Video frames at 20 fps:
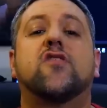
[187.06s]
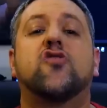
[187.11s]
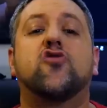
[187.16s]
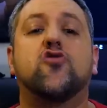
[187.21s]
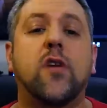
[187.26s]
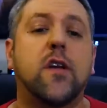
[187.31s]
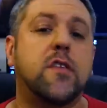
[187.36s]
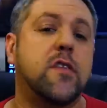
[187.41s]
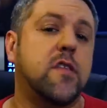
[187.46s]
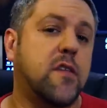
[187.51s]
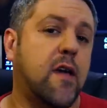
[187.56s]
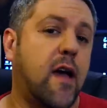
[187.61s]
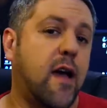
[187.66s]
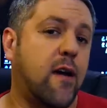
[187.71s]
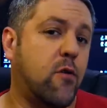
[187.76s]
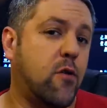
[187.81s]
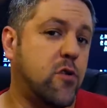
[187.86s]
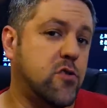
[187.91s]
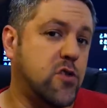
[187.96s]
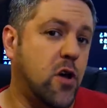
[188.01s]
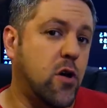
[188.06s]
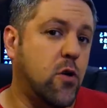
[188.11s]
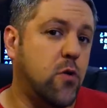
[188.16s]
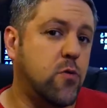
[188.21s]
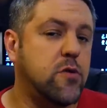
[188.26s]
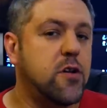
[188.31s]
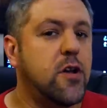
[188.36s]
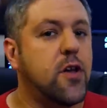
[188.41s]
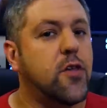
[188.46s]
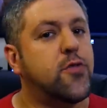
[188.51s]
the strength of
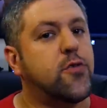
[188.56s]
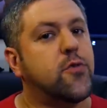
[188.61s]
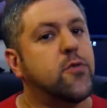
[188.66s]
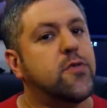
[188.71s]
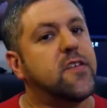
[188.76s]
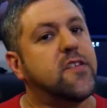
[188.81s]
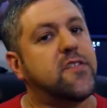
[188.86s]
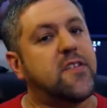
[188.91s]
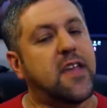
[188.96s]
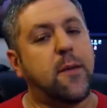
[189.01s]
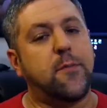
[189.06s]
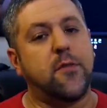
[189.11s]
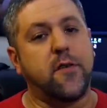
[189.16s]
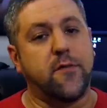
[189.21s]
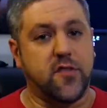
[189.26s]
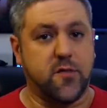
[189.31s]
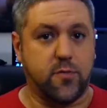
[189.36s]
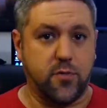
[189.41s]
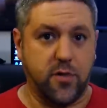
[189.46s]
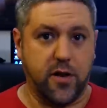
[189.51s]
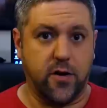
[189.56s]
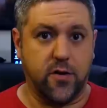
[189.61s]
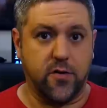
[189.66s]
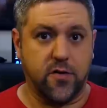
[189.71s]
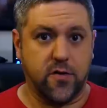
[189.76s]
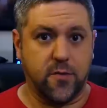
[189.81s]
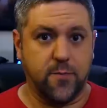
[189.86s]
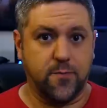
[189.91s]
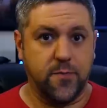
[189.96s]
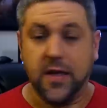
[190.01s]
Taekwondo through the example of its
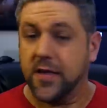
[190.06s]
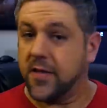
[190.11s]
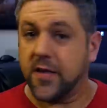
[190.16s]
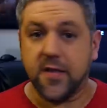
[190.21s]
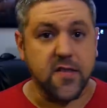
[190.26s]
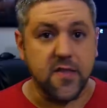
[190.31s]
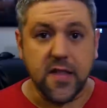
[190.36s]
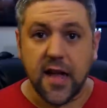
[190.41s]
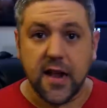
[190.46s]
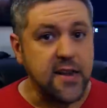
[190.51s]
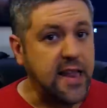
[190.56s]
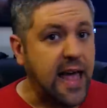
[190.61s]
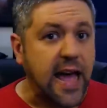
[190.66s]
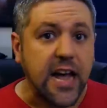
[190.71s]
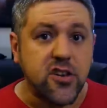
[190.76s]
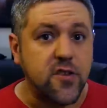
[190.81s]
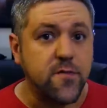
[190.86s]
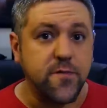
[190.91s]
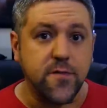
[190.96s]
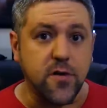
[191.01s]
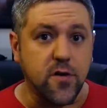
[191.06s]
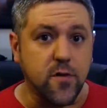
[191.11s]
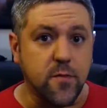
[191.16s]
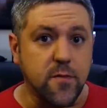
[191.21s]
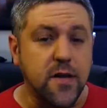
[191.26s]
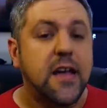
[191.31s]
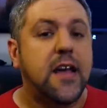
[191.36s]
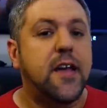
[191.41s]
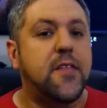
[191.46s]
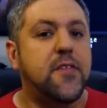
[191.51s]
players. This is not an action film.
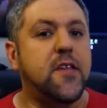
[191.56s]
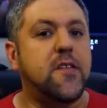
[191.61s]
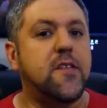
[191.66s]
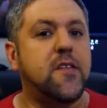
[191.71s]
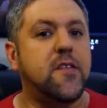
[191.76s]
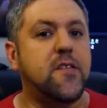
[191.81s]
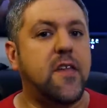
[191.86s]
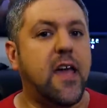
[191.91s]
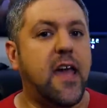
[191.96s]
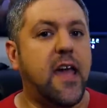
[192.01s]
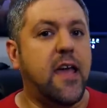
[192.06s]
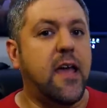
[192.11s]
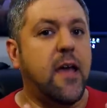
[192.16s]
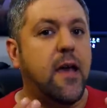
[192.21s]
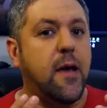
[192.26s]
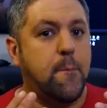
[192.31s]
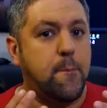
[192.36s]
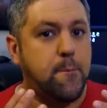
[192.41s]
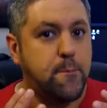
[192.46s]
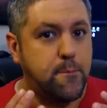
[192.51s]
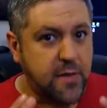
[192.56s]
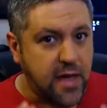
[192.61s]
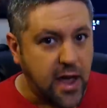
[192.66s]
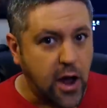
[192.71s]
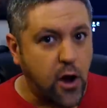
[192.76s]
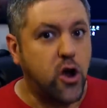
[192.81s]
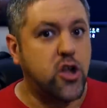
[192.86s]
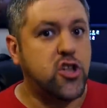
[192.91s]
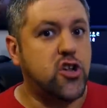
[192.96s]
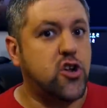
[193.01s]
This is a
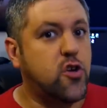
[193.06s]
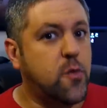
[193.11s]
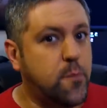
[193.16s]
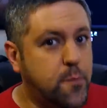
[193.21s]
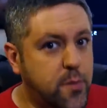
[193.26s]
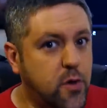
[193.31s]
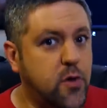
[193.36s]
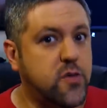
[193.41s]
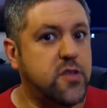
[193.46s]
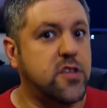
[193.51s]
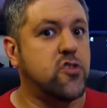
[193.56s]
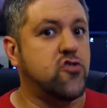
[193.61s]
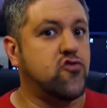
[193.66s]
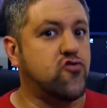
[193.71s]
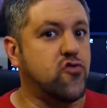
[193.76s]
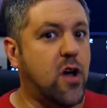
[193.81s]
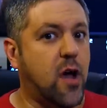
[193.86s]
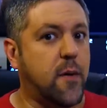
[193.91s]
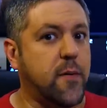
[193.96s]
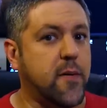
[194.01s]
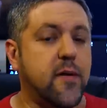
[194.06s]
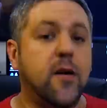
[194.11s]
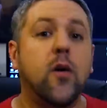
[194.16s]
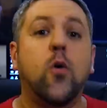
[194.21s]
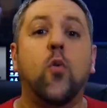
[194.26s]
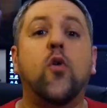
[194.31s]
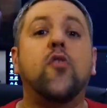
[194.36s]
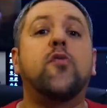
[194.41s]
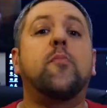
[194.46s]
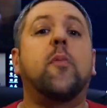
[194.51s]
character building drama
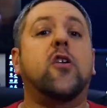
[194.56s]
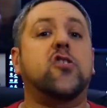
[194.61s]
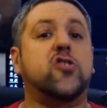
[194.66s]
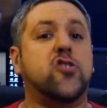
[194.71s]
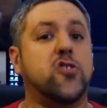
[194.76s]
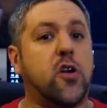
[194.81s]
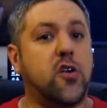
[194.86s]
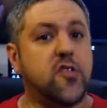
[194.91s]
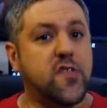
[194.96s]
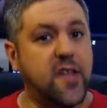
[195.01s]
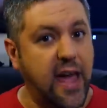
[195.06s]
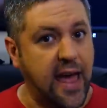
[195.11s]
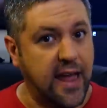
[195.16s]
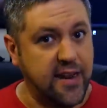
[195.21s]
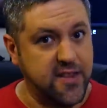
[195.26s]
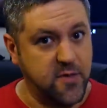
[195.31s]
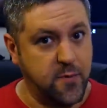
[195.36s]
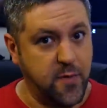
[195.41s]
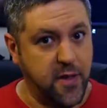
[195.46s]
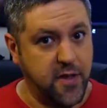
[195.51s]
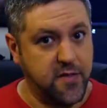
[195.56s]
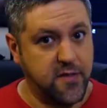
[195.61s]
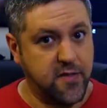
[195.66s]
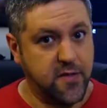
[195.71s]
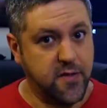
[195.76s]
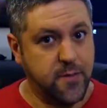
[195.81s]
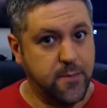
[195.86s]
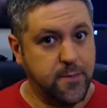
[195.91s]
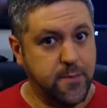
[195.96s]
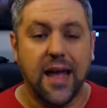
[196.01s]
with martial arts at its
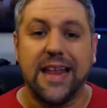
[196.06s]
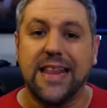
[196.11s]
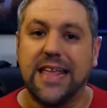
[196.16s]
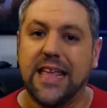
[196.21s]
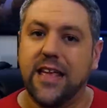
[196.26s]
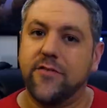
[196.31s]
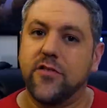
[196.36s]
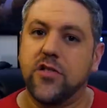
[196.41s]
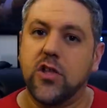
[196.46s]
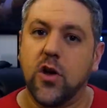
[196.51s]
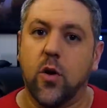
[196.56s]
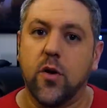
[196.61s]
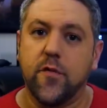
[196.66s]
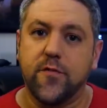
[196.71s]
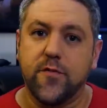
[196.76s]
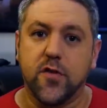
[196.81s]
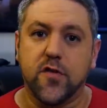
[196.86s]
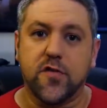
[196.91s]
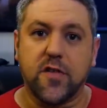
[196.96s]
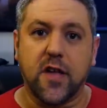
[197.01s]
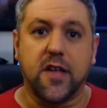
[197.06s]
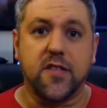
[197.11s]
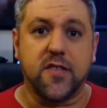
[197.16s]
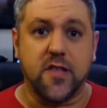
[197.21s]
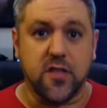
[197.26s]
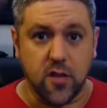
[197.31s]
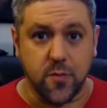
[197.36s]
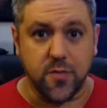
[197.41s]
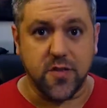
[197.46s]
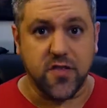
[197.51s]
base. And even though it feels like it's a
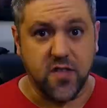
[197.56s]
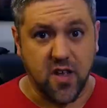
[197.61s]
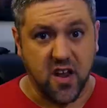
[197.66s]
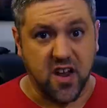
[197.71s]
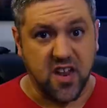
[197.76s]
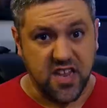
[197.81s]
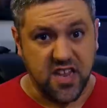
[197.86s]
little bit stuck